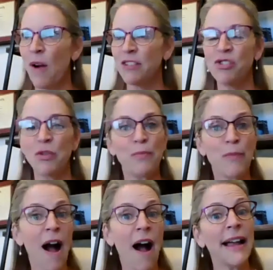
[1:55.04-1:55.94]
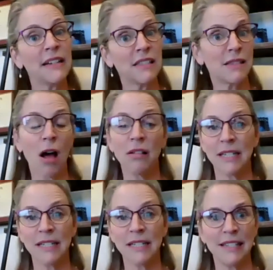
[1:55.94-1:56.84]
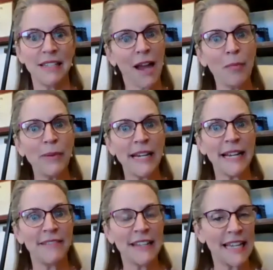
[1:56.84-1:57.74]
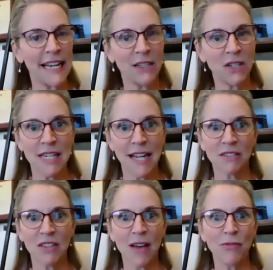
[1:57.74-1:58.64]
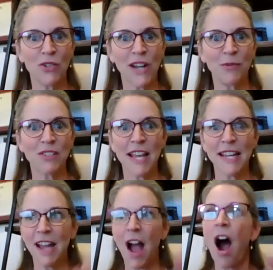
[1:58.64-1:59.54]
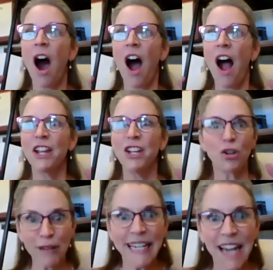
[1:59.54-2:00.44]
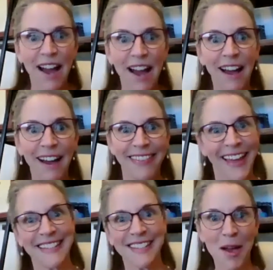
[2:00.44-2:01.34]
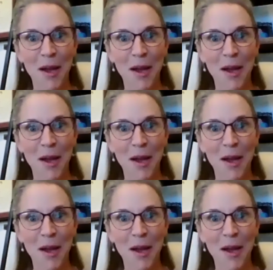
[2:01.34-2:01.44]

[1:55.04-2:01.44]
Why don't you buy a solid existing company and then take it to the next level? And I was like, oh, Eureka, that's